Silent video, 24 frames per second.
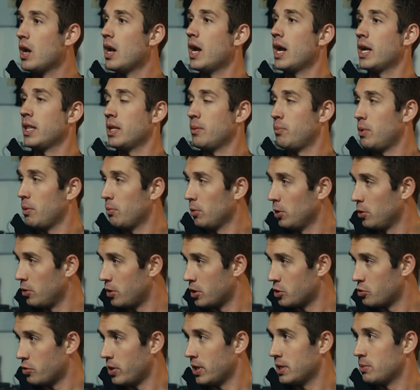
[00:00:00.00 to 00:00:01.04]
and then people who
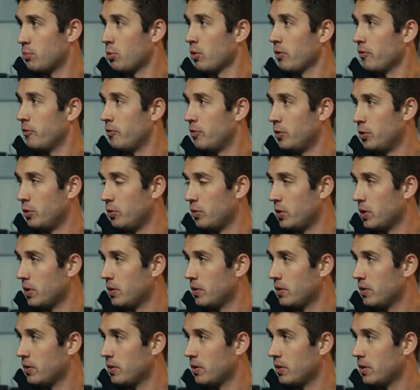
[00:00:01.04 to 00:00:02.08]
can transport food,
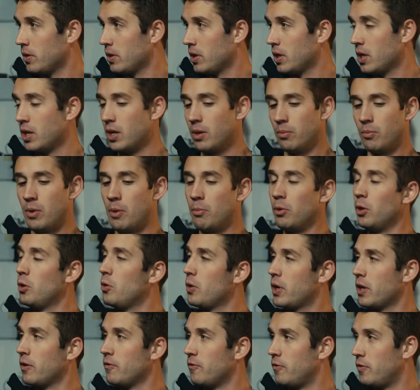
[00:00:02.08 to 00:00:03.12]
people who
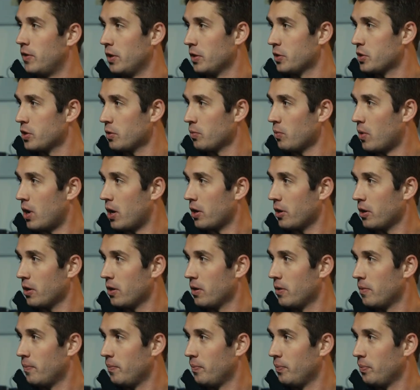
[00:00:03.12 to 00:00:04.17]
can filter
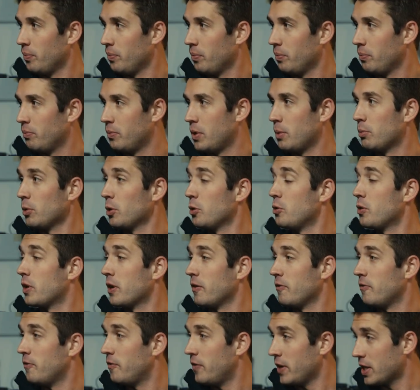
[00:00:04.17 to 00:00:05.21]
water, people who
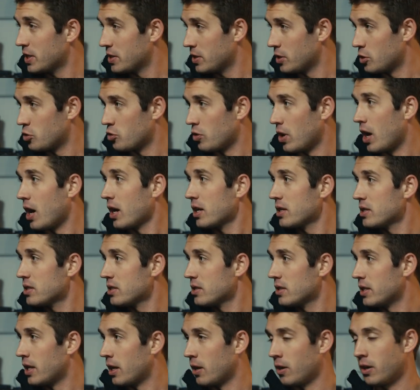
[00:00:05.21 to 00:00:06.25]
can fix the
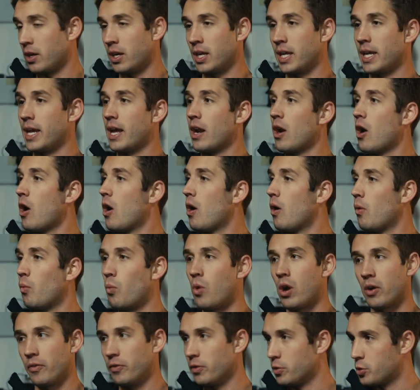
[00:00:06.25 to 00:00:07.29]
trucks that are going to get
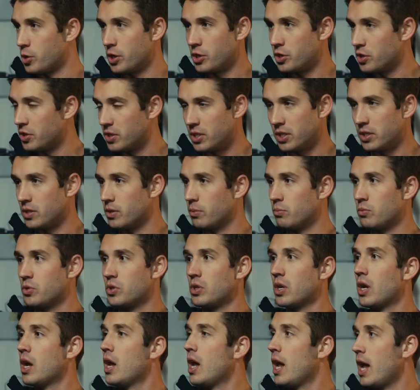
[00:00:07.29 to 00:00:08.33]
water filtration systems
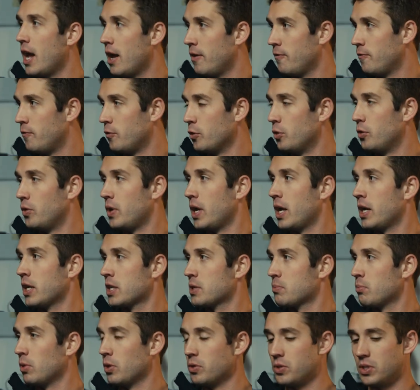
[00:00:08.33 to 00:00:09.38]
and food and
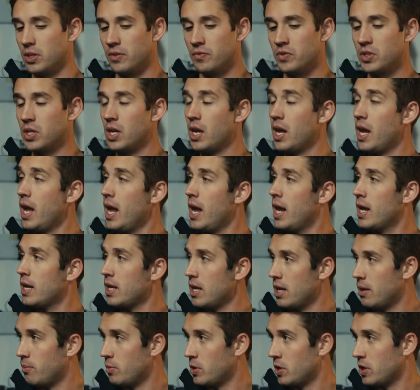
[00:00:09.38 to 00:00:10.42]
explosives and
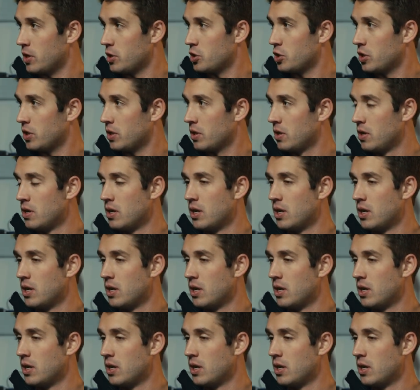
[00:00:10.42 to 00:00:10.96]
ammunition,